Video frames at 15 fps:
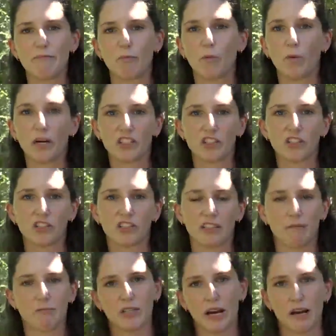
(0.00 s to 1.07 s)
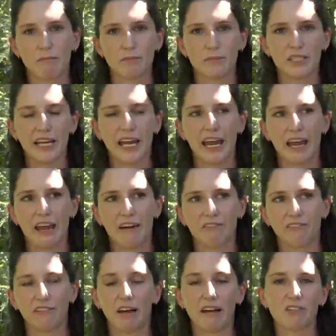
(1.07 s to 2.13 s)
which sometimes have
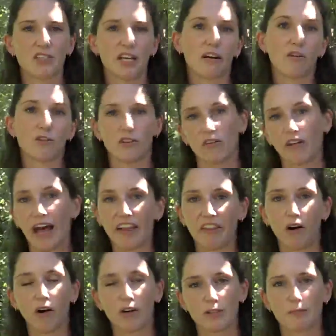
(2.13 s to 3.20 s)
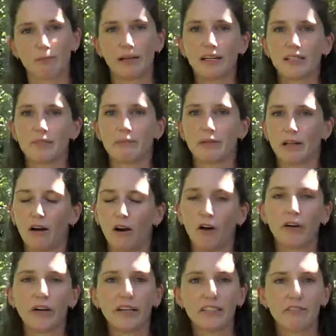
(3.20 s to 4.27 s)
life cycles on other host plants, but it
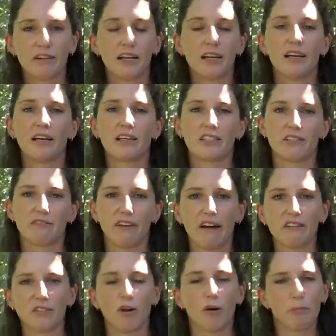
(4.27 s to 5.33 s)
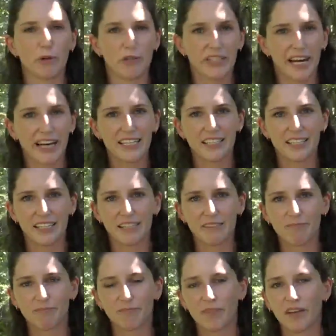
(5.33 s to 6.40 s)
only survives on Myrtaceae.
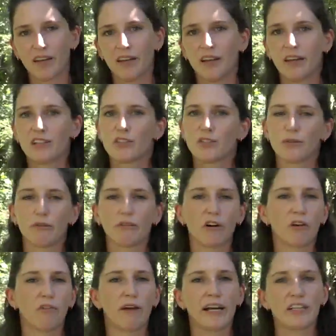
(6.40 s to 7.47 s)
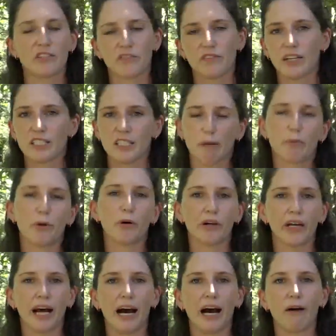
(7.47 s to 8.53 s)
So we've got a range of things like
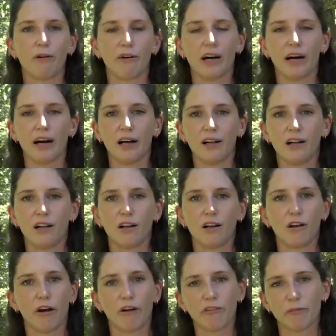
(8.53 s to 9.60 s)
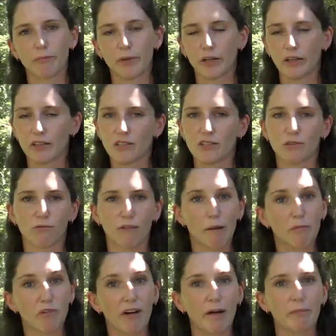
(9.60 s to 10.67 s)
Purakawa, Lophomiris or
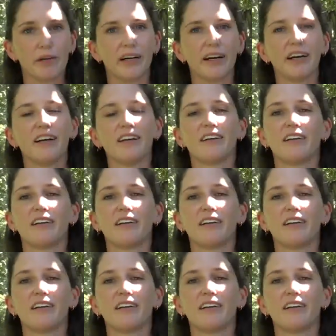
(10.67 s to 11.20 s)
Ramarama,